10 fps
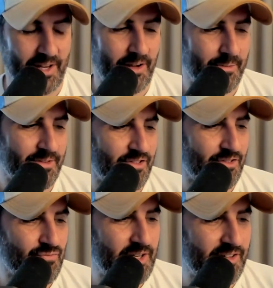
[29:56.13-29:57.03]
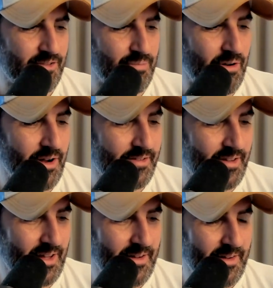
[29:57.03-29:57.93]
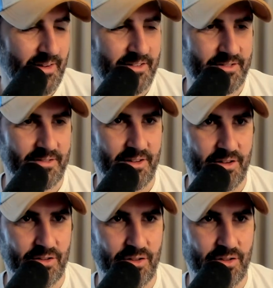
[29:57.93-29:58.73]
And I was just really surprised that the